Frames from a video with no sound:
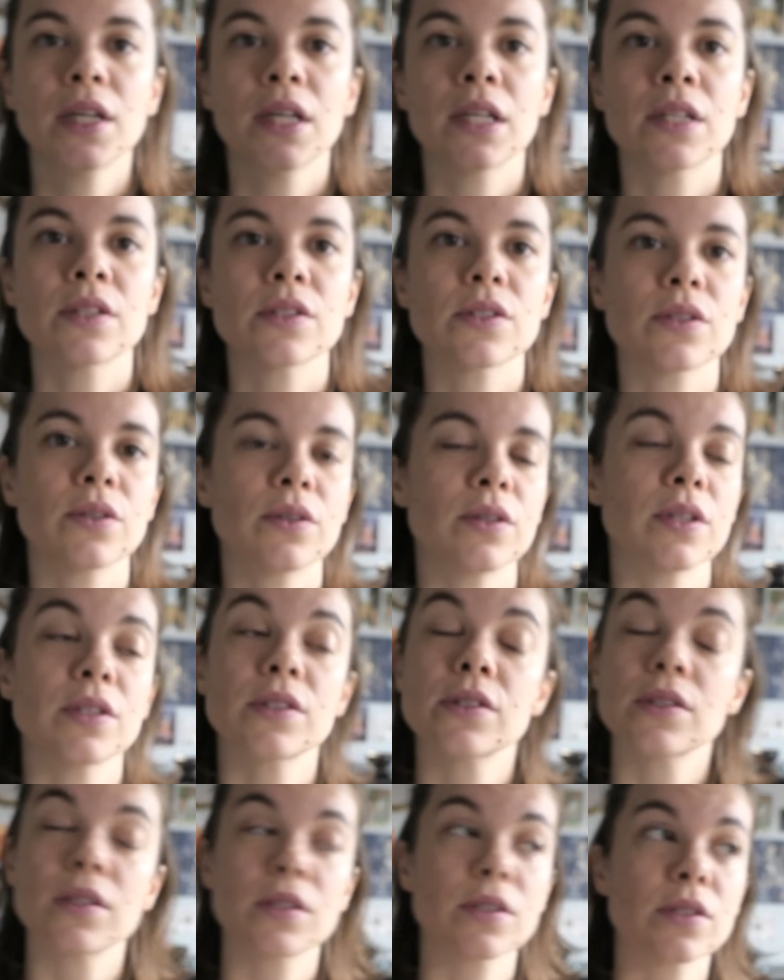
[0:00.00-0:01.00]
And so
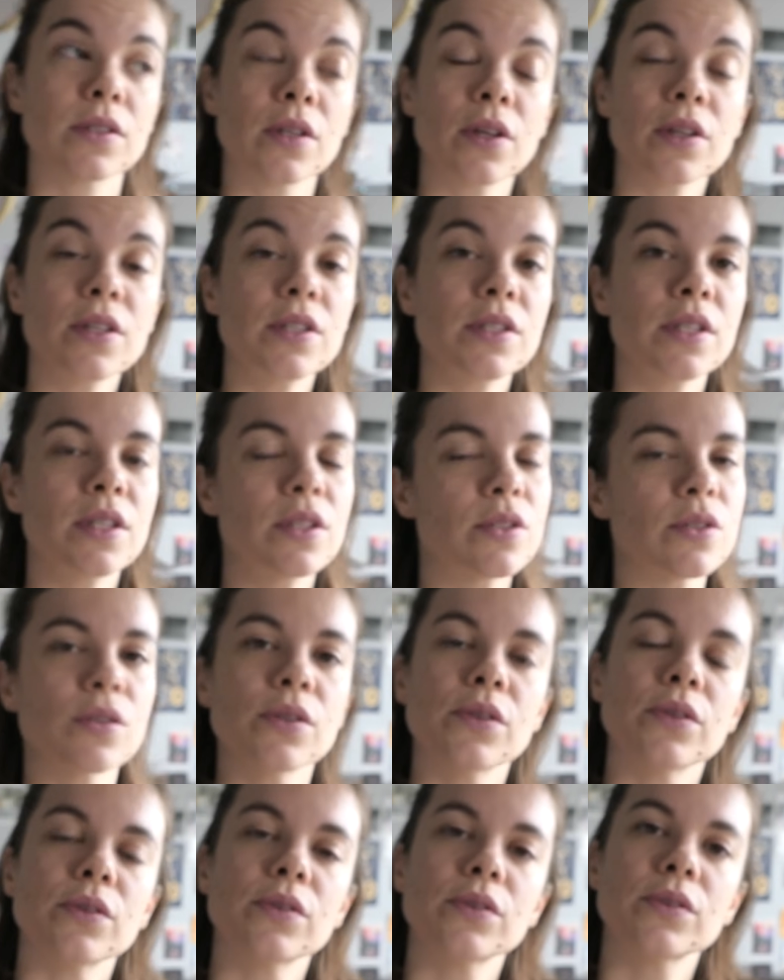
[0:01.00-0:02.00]
it's not easy
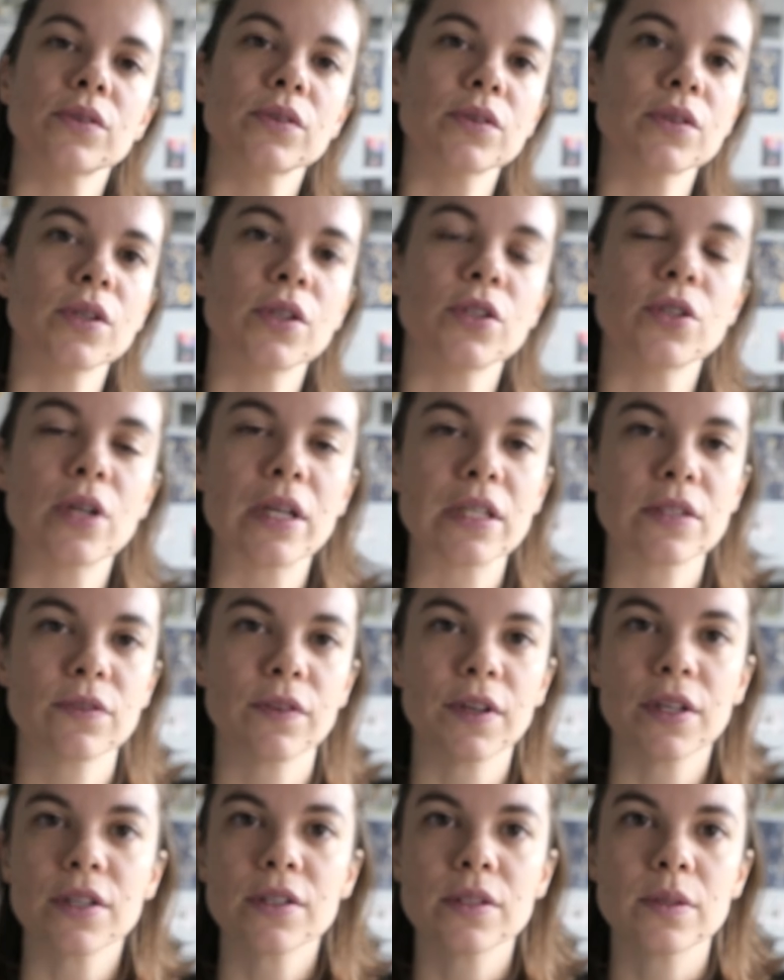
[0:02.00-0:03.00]
to address
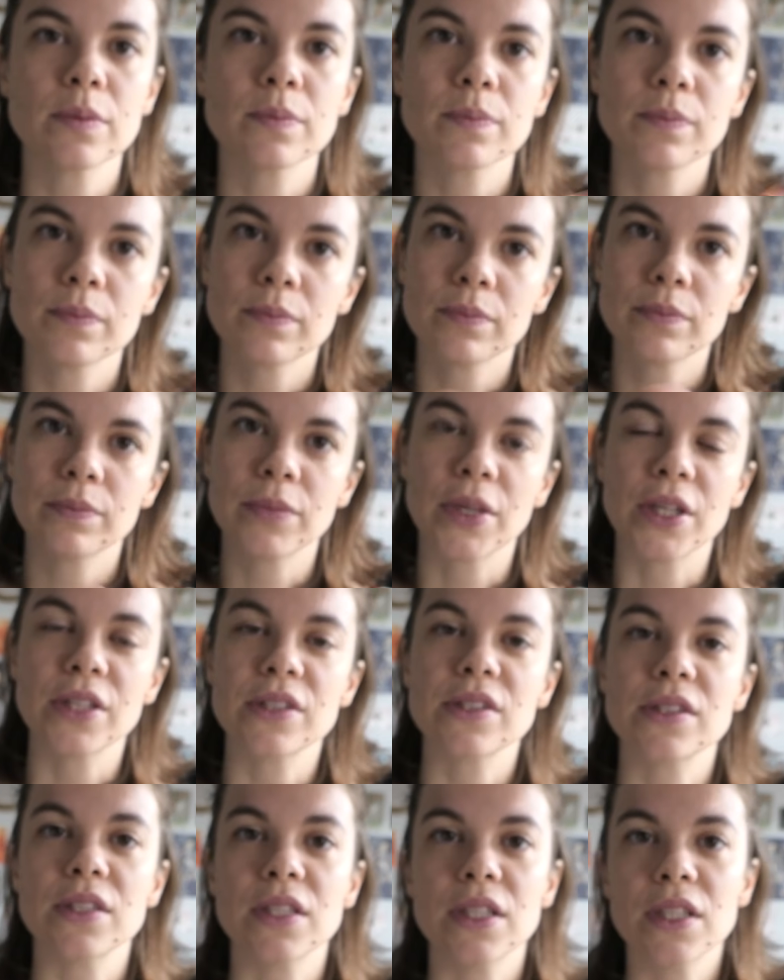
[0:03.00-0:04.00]
fears, but
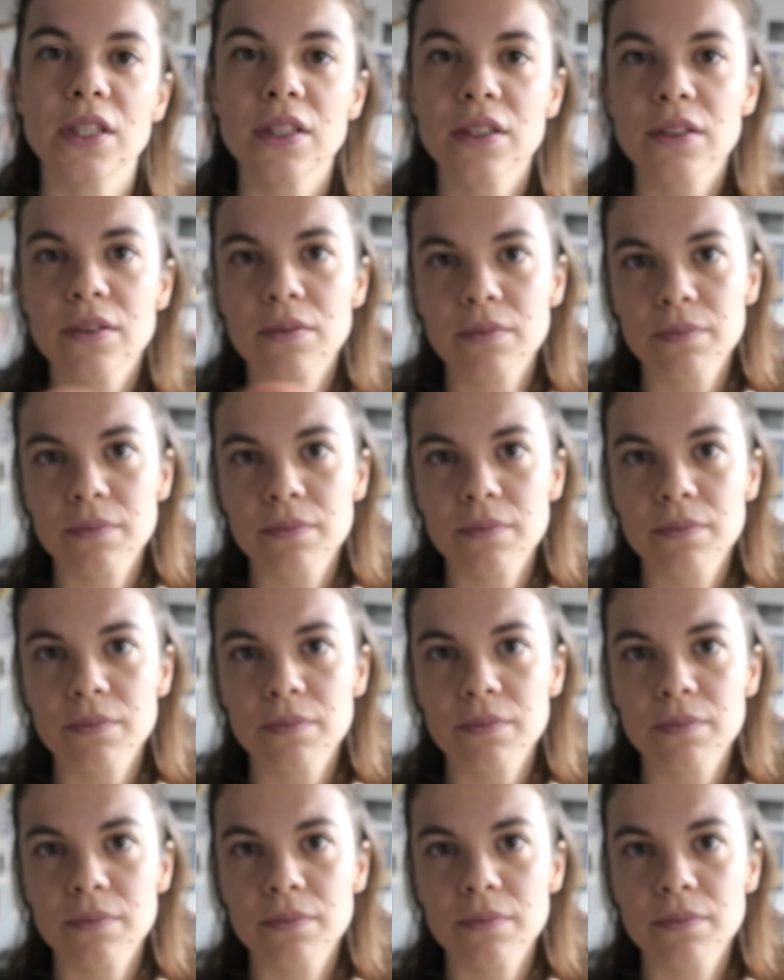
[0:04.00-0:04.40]
it's needed.